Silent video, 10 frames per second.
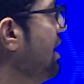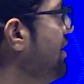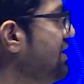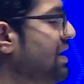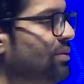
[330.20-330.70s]

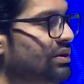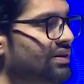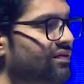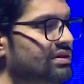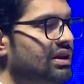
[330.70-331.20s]
We have more than
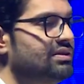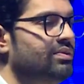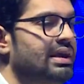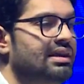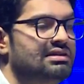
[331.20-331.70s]
4,000
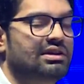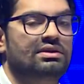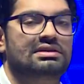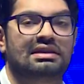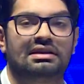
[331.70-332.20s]
vehicles
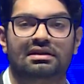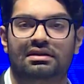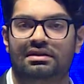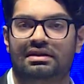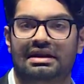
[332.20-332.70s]
across India
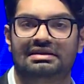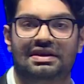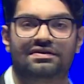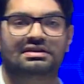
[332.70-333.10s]
in 7